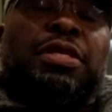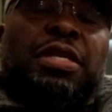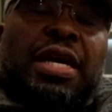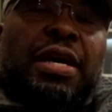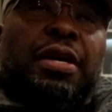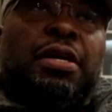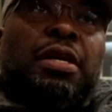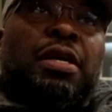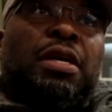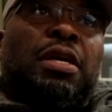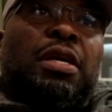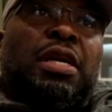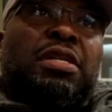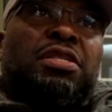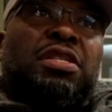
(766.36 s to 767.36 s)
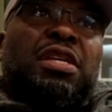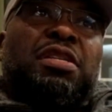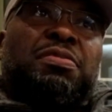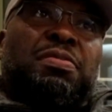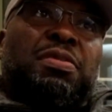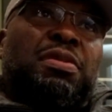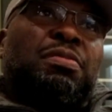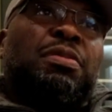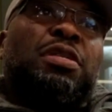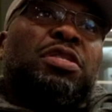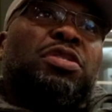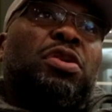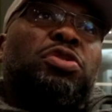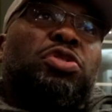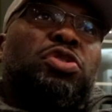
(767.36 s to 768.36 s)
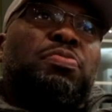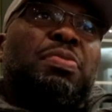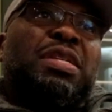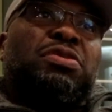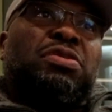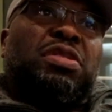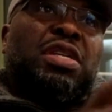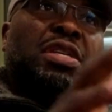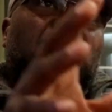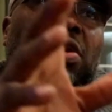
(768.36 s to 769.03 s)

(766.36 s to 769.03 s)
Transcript: Yeah, it's not just mental. It's a